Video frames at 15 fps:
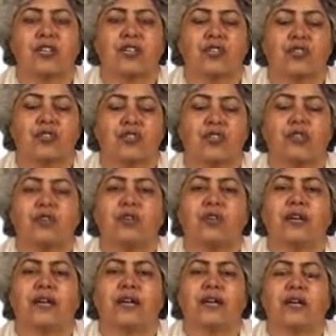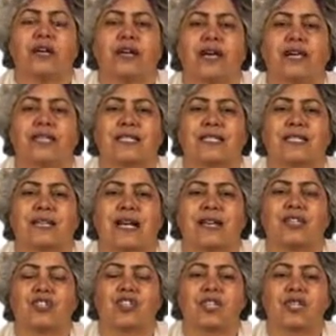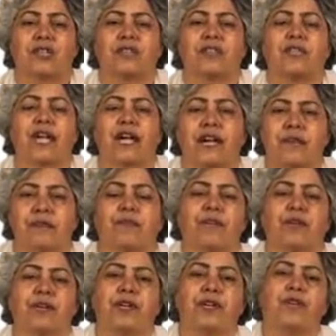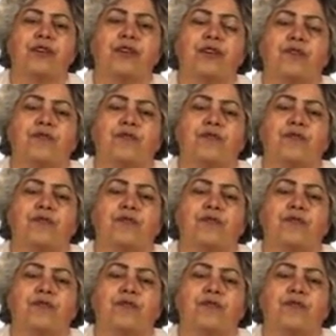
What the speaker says: So as such, the emperor